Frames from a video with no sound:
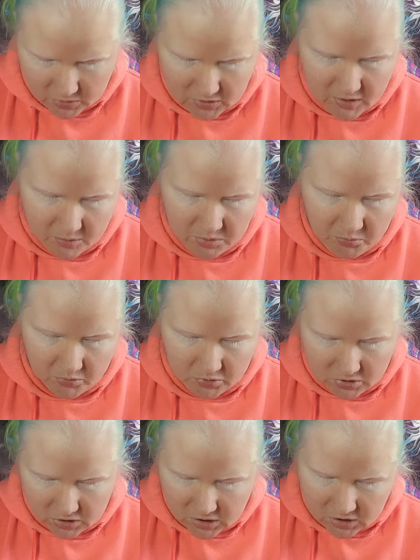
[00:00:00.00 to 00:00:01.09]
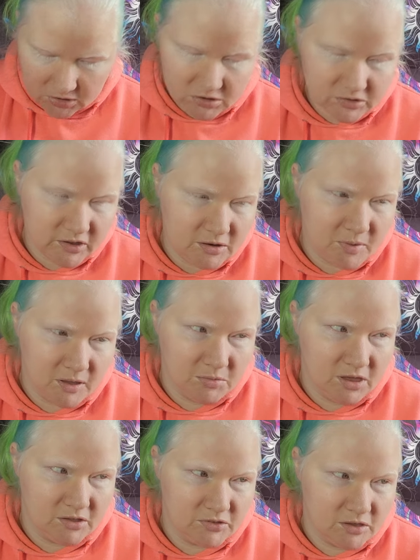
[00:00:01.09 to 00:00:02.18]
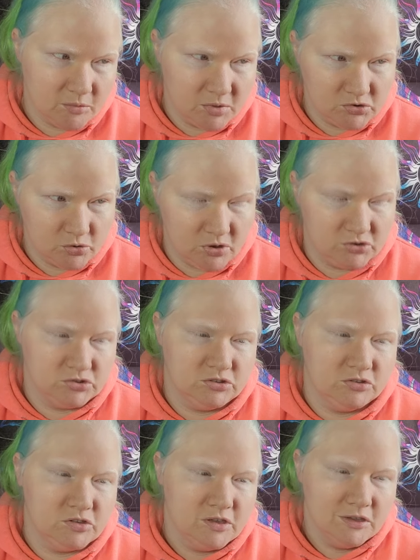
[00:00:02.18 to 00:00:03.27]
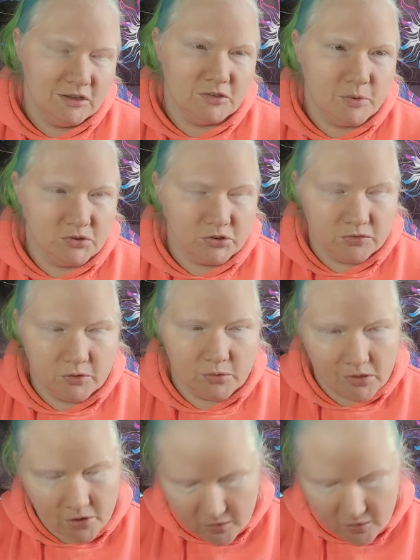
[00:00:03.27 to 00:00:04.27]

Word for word: worry that people are going to get irritated by me asking a bunch of questions, especially if they're rather